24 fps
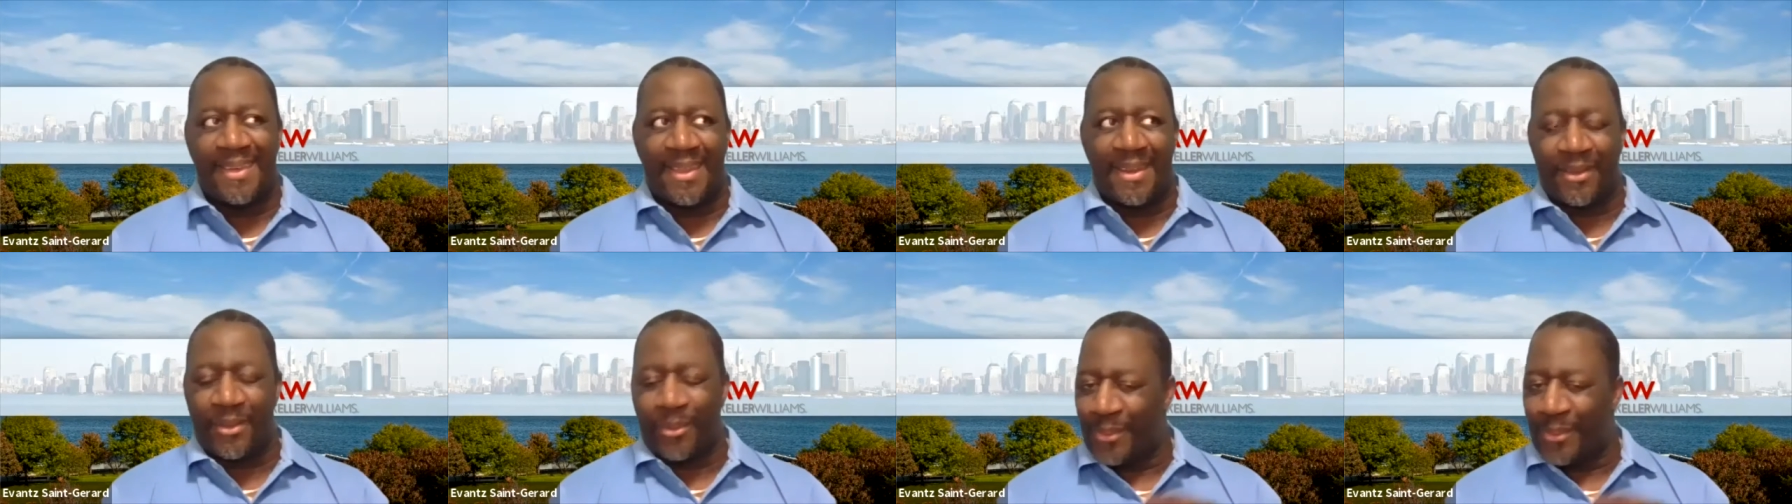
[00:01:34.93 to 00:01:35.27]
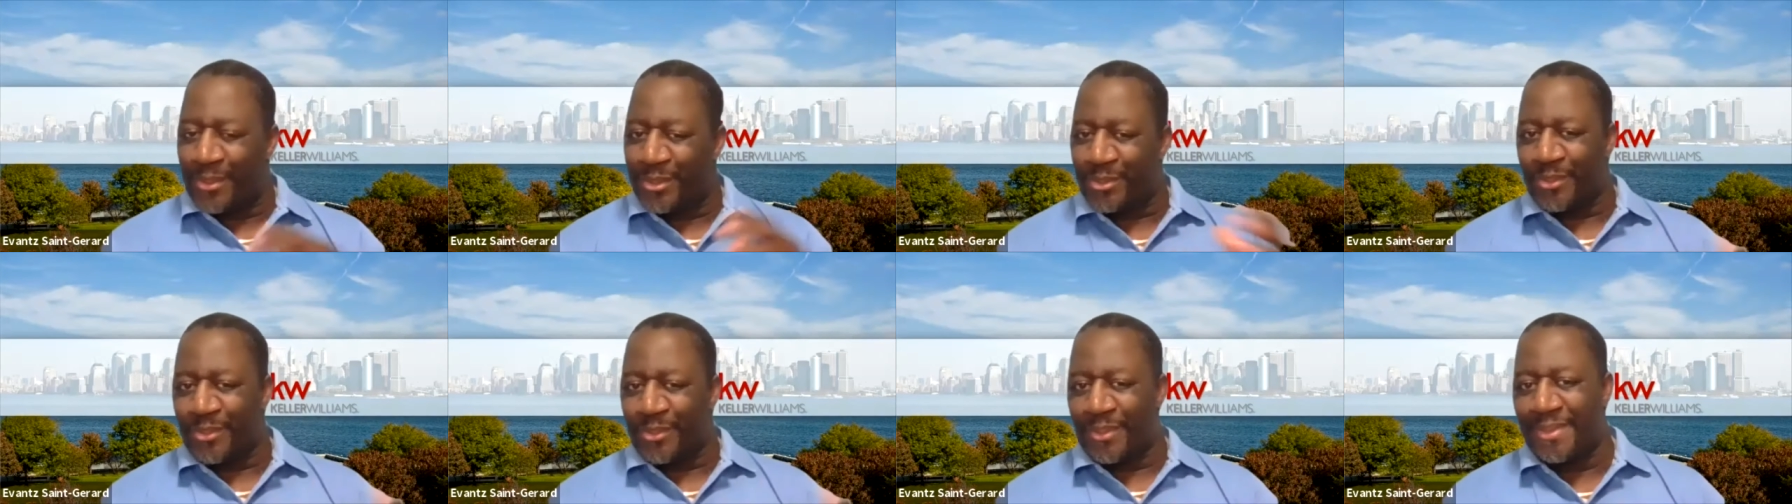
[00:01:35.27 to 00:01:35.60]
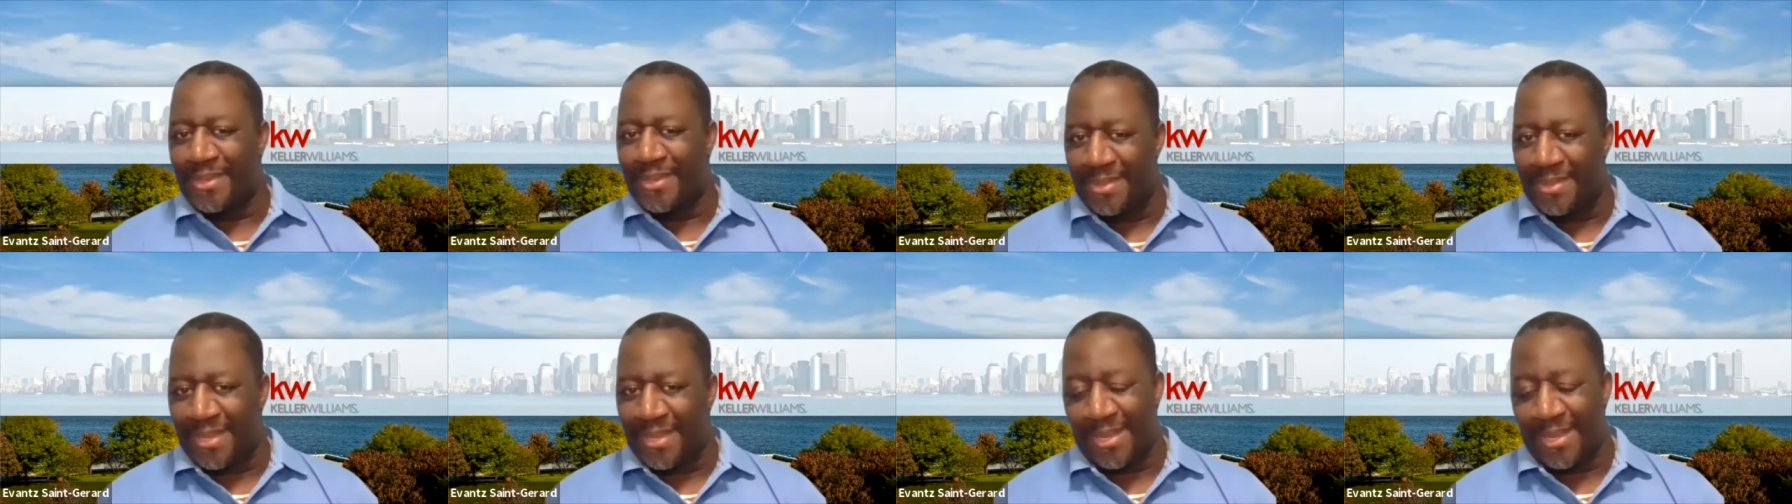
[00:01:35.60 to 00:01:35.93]
and go enjoy
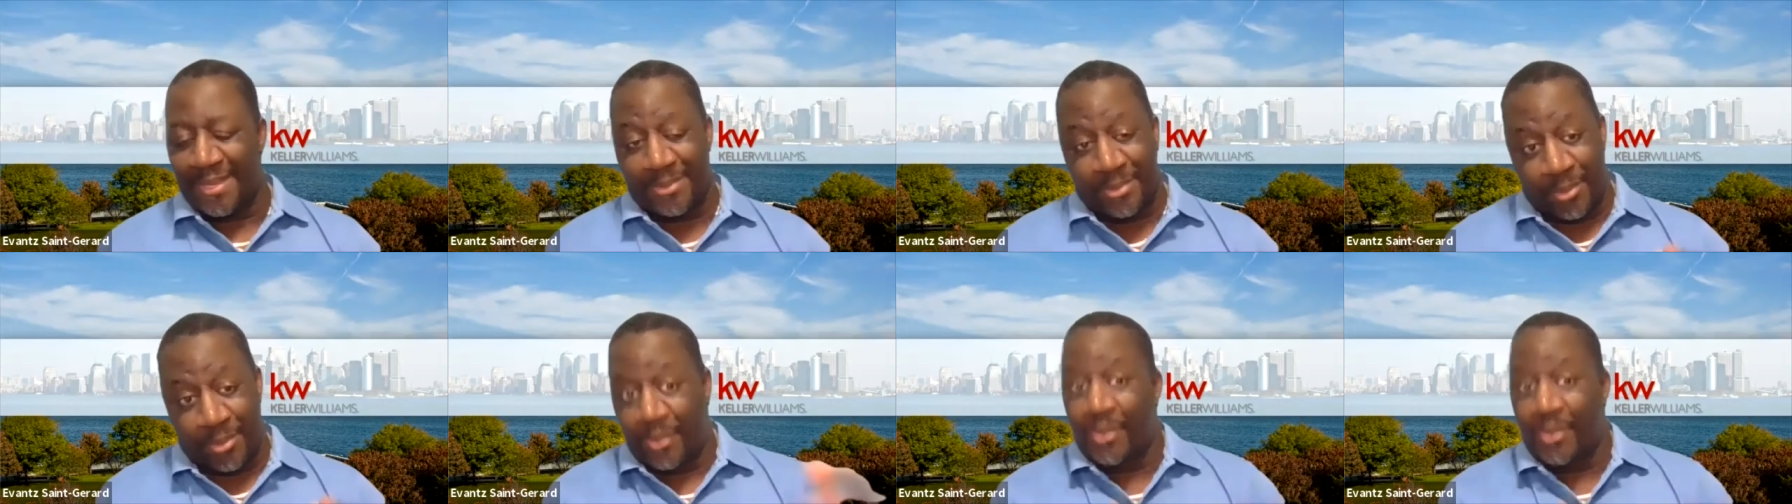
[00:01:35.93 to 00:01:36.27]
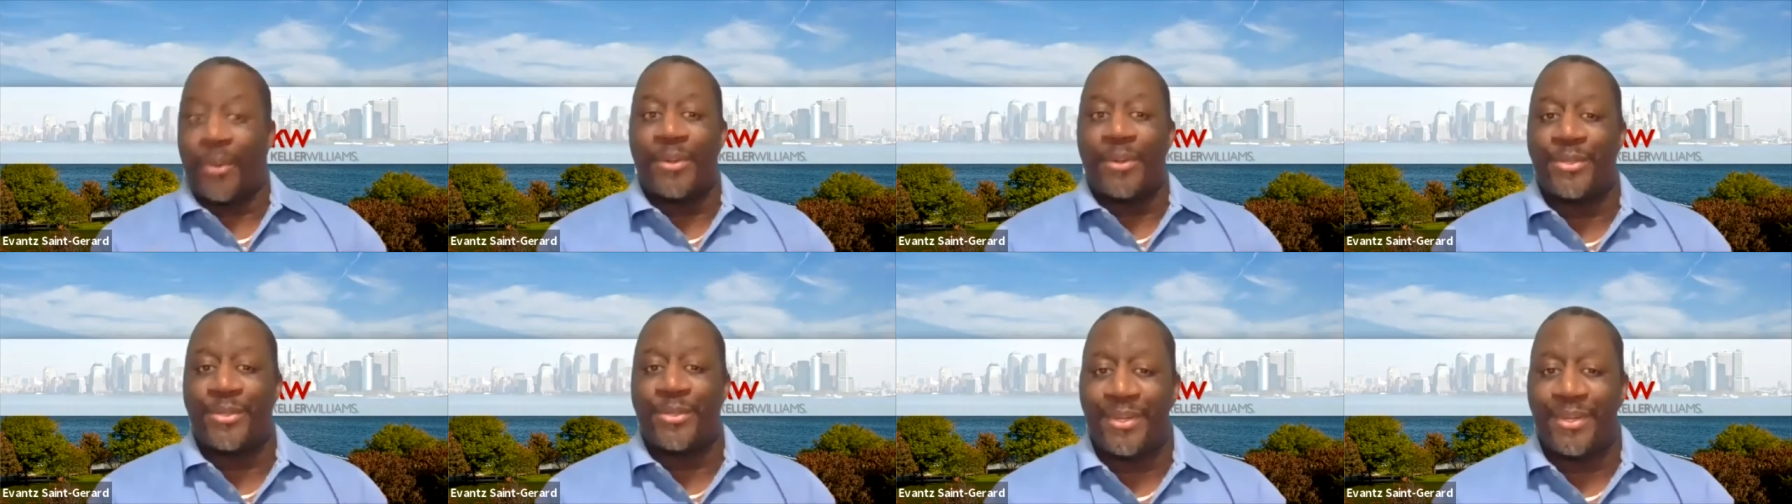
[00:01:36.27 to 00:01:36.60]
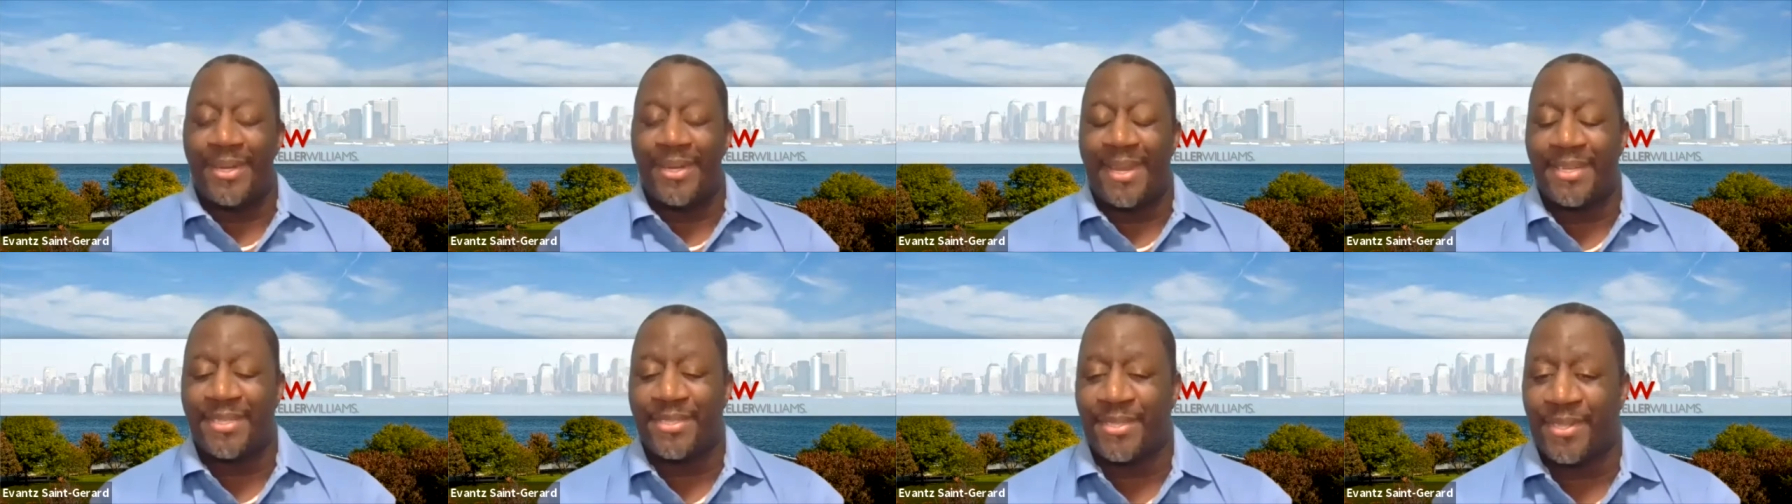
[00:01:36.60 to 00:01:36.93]

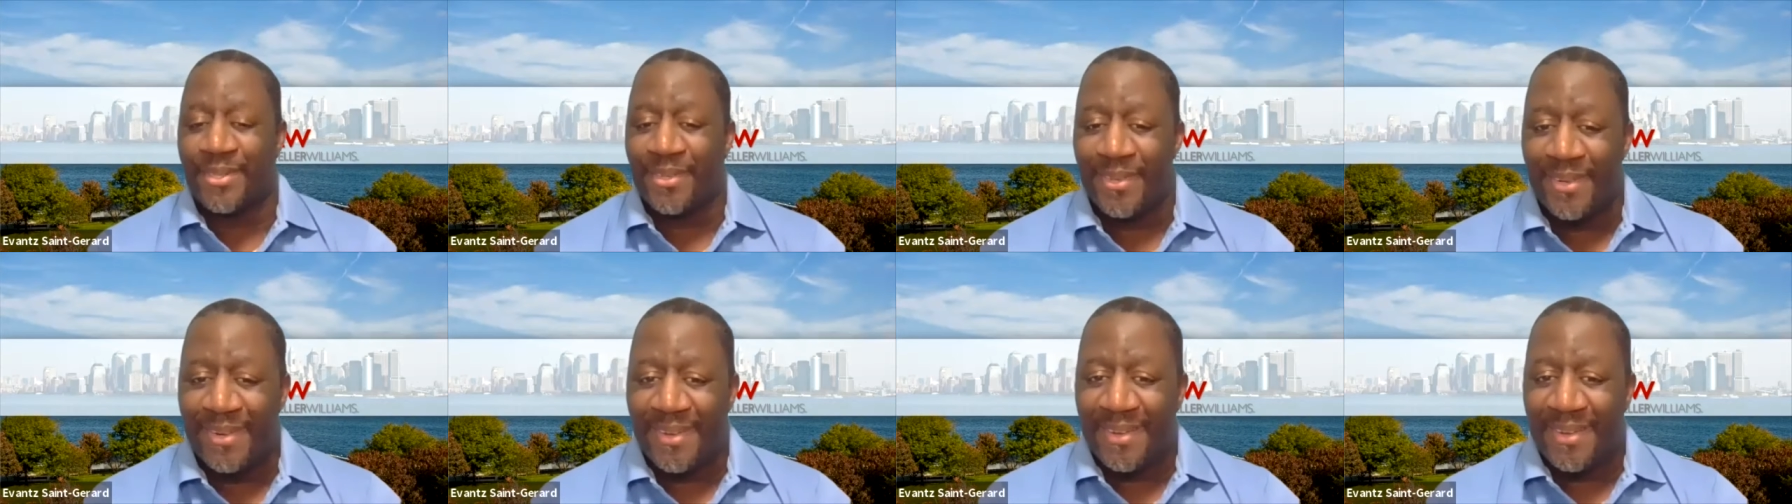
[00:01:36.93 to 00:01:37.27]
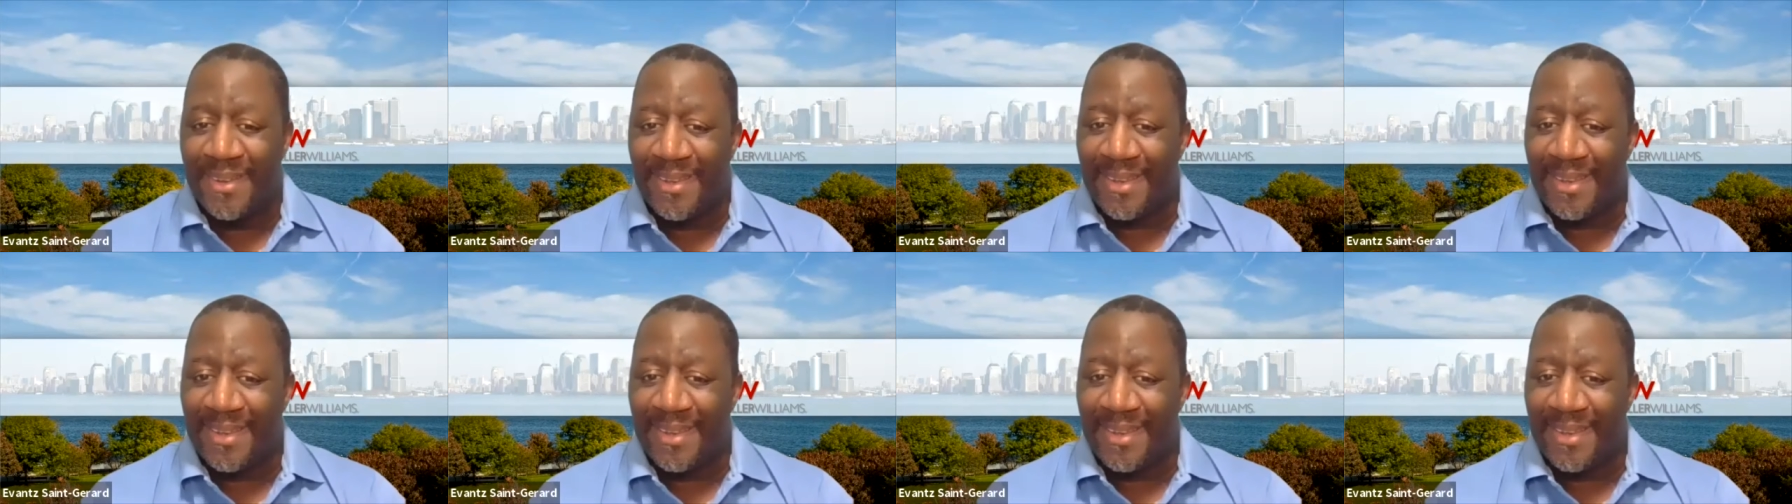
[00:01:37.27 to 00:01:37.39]
nature,